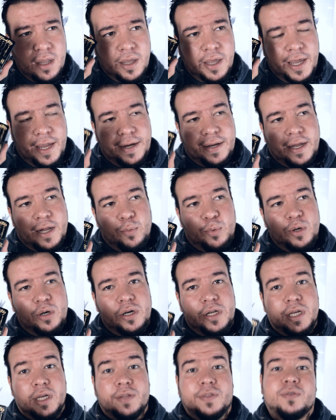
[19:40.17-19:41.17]
and I will
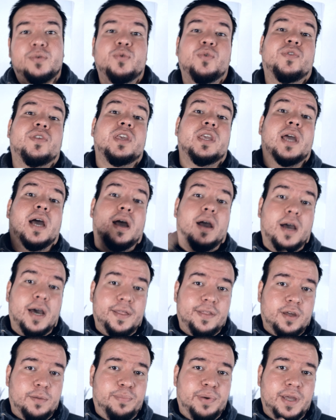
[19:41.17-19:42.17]
link to the
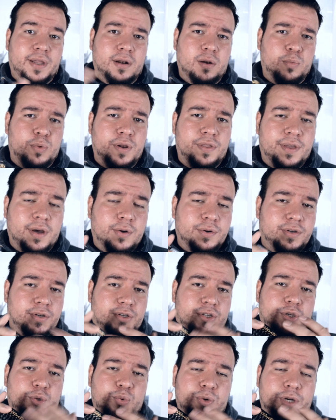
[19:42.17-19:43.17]
other pedal without the
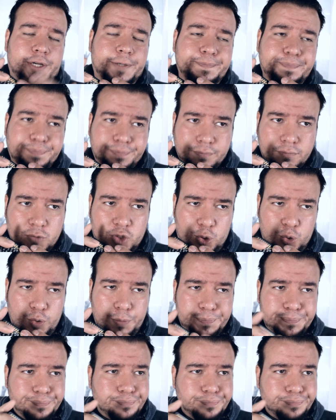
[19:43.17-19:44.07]
tuner too.